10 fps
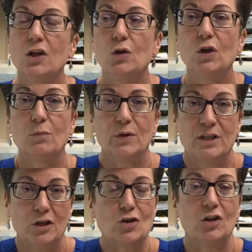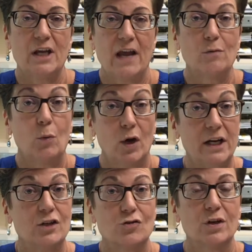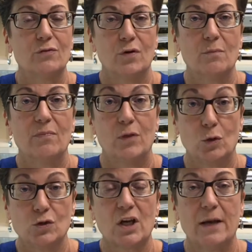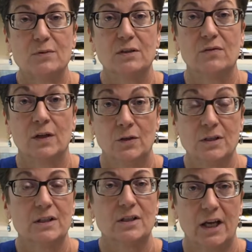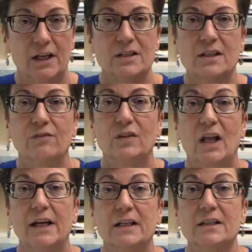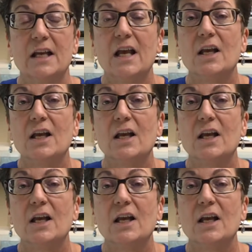You could potentially have a brain injury from those types of illnesses like encephalitis.